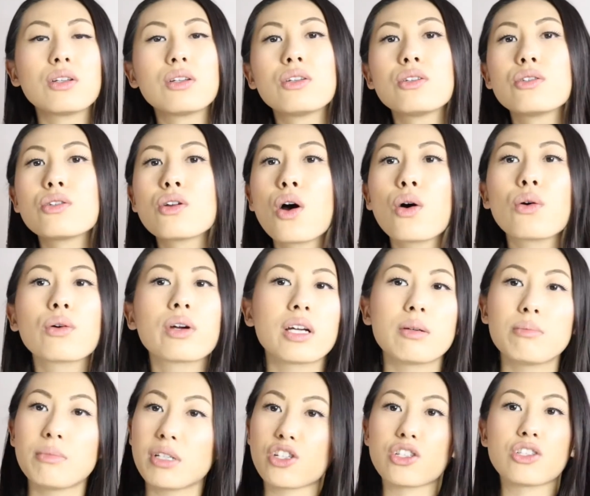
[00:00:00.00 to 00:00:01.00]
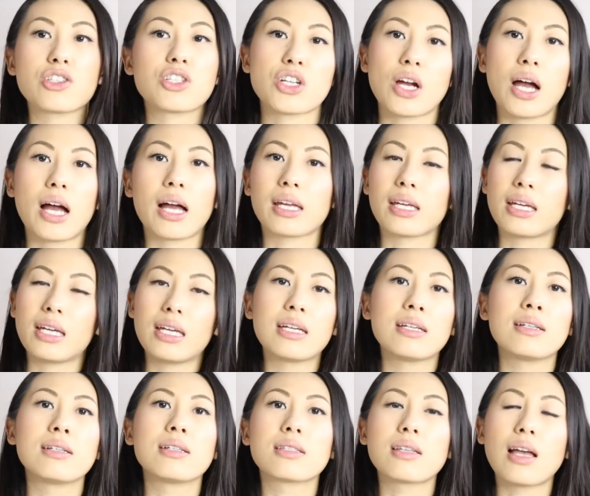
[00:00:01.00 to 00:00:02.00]
no commission check
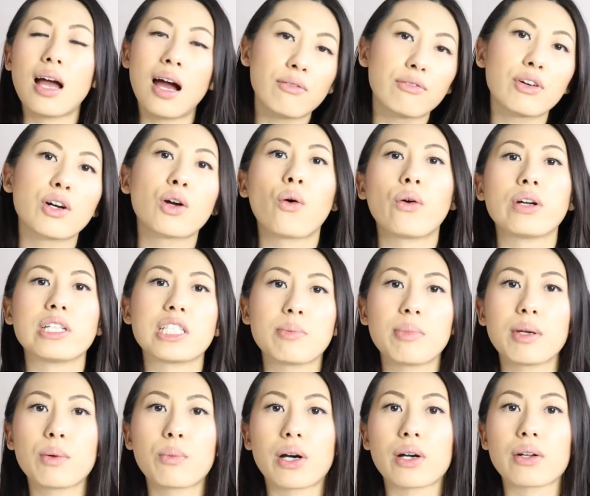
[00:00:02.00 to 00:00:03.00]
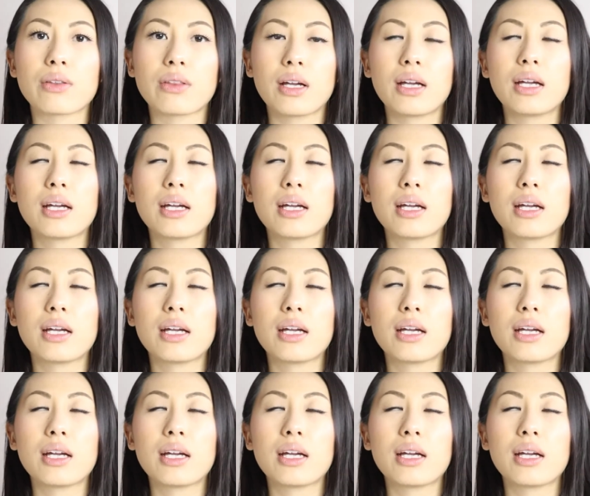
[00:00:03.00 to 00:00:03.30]
is ever going to be worth it.